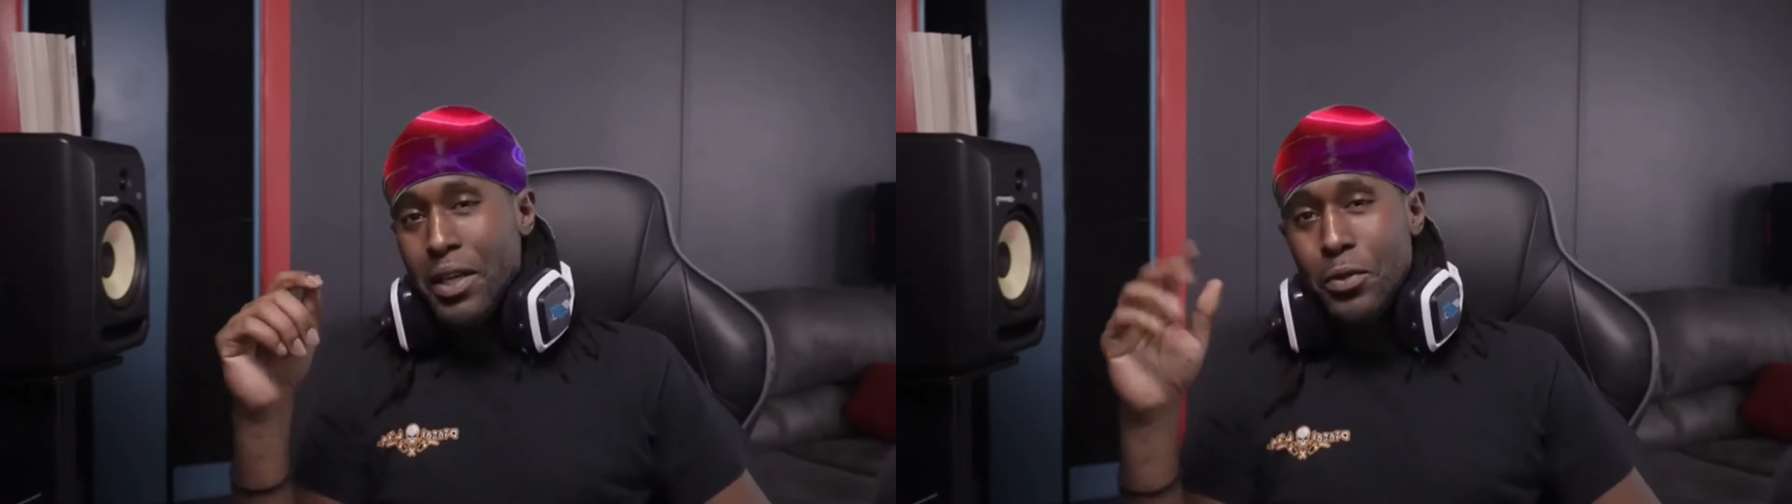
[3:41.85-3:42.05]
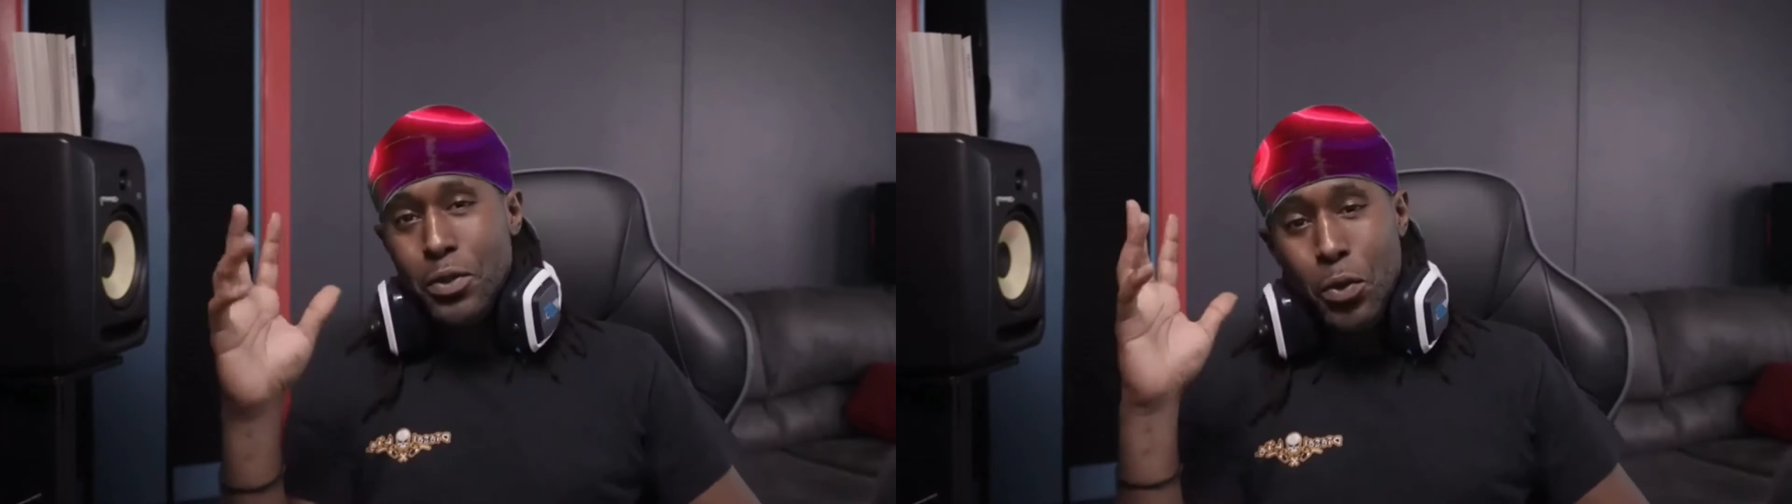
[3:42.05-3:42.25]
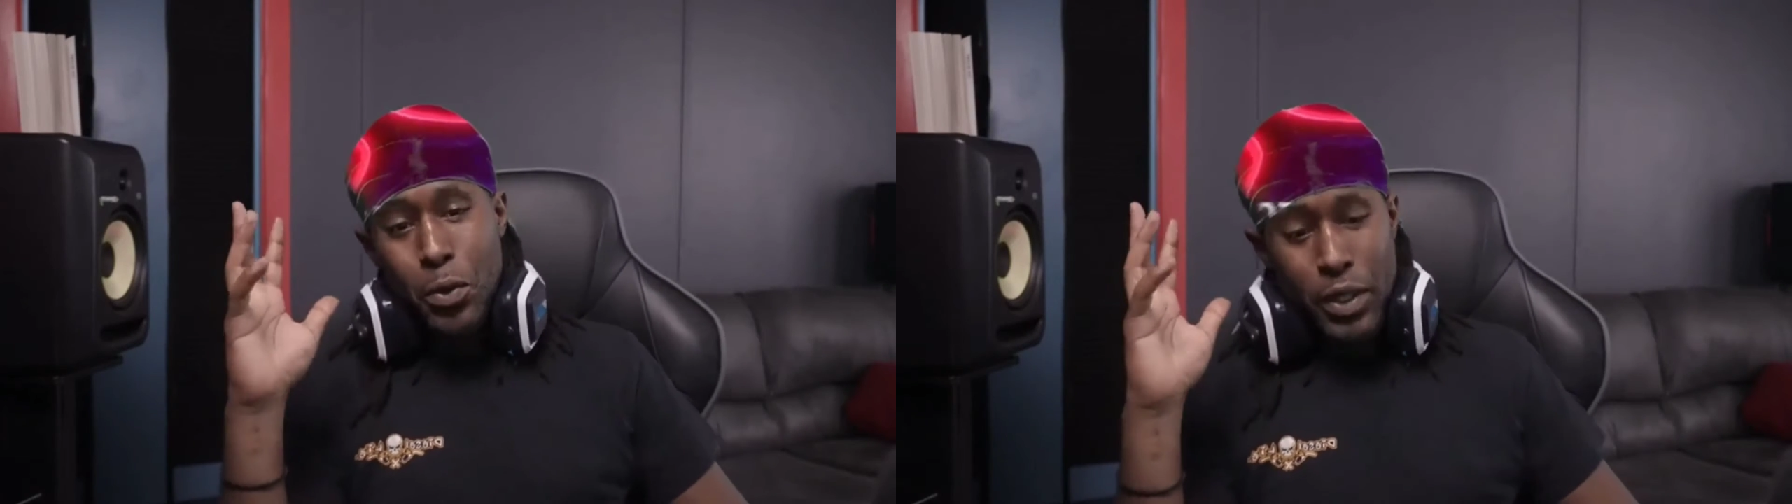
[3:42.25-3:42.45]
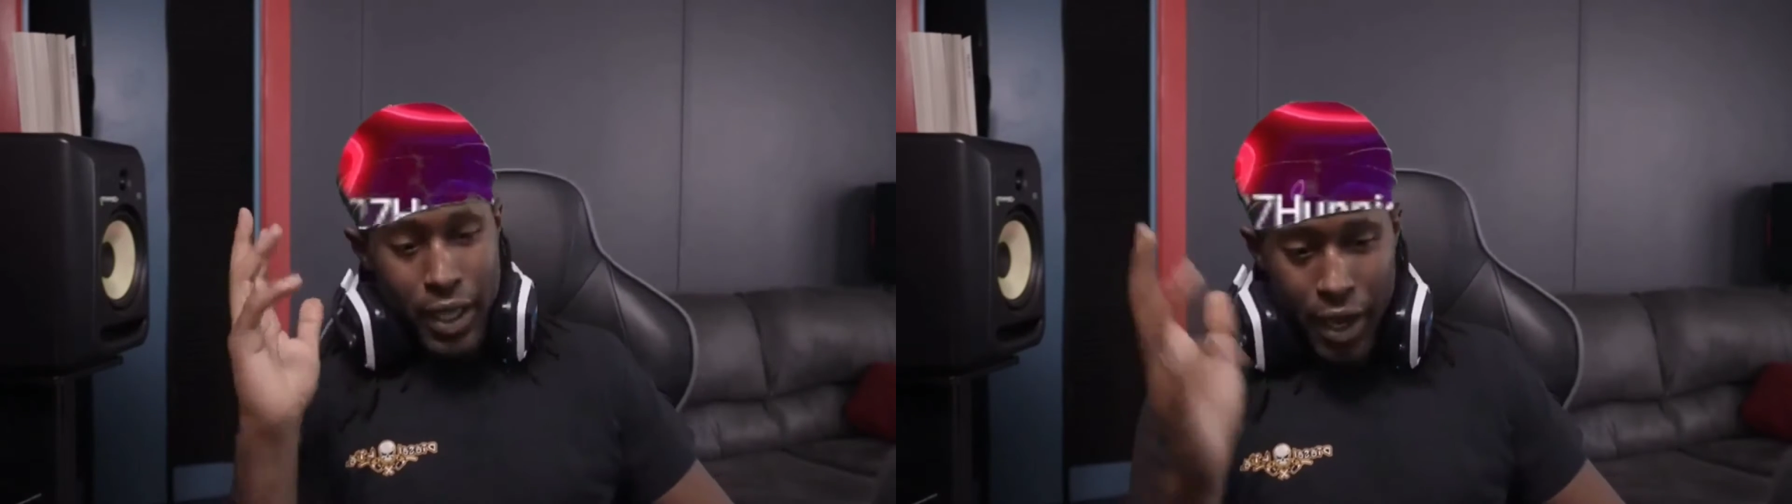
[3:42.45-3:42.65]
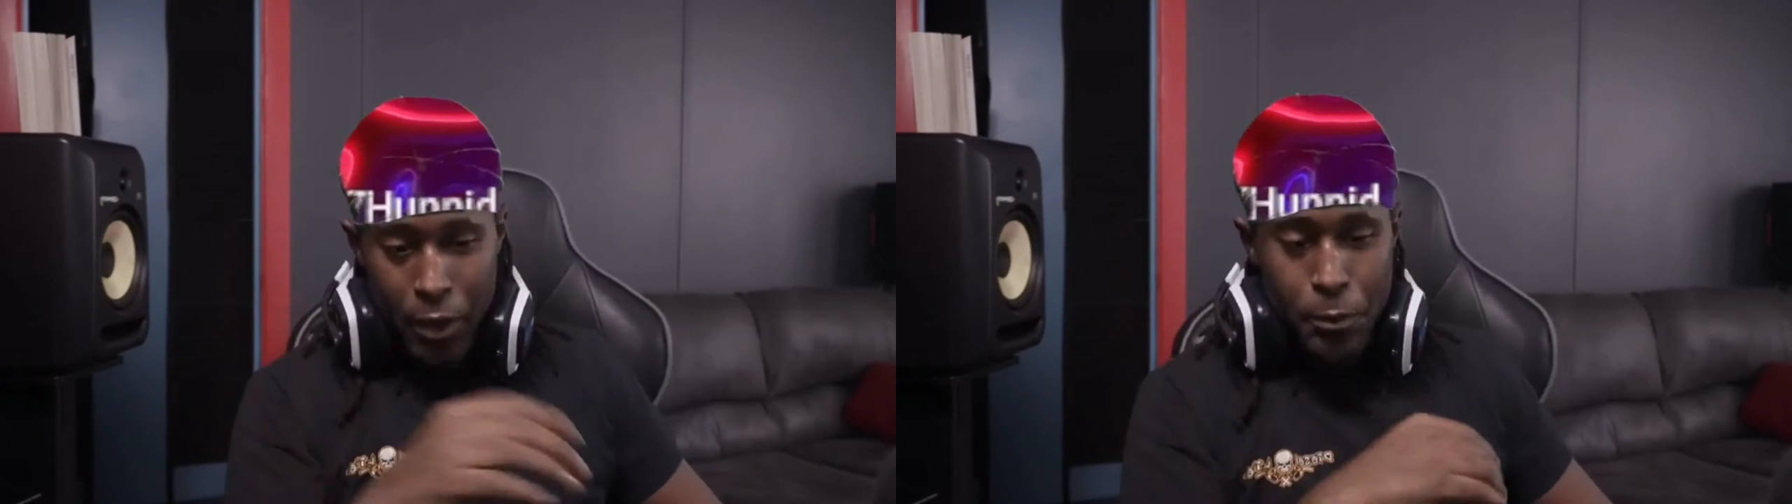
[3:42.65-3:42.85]
It was going
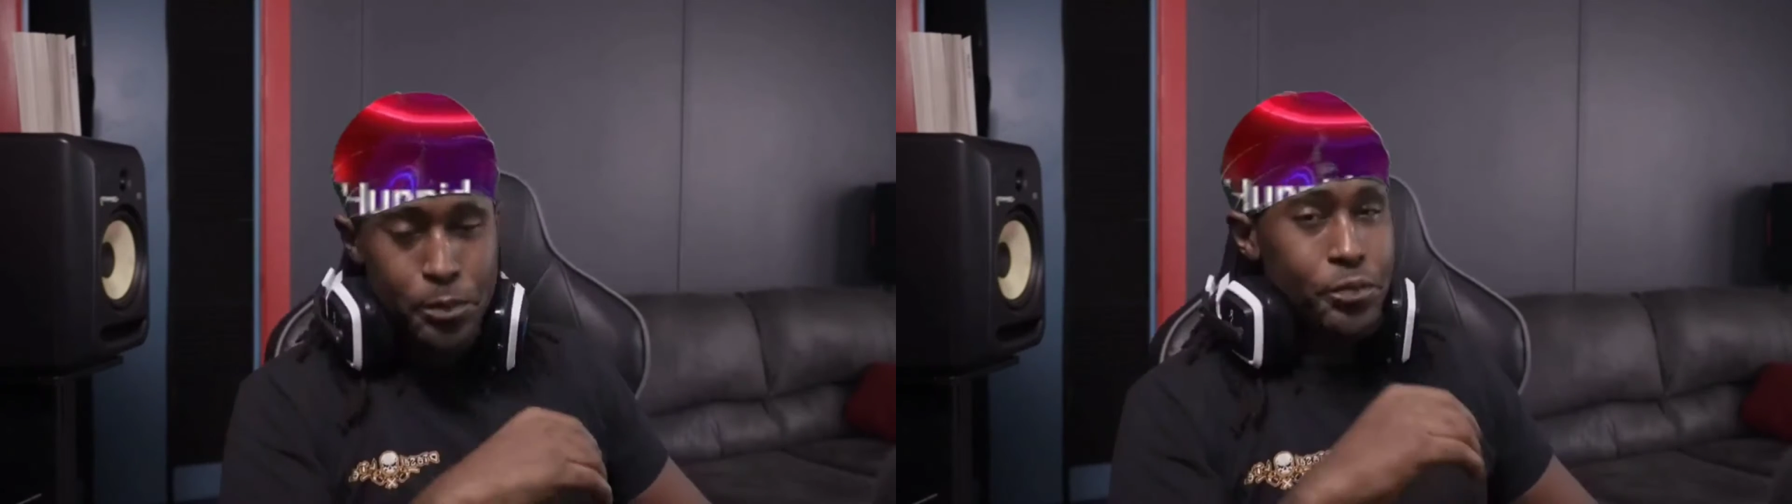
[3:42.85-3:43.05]
down.